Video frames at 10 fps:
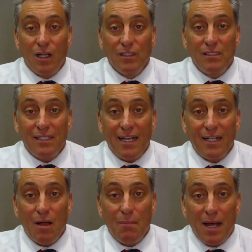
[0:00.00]

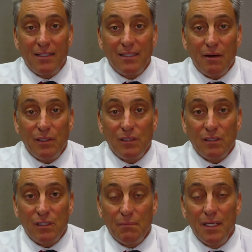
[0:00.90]
understanding our monetary
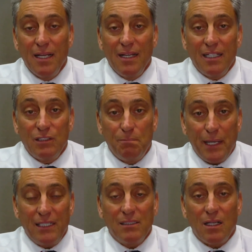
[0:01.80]
system, is
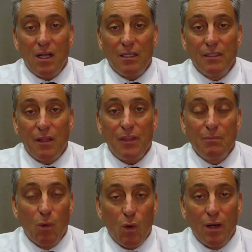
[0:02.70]
based on
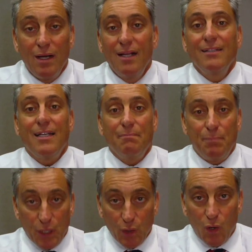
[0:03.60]
nothing more than
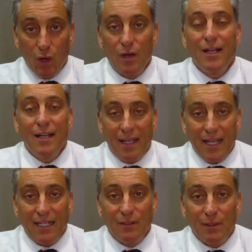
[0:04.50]
pure
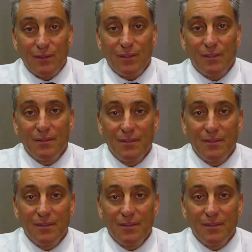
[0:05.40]
ignorance.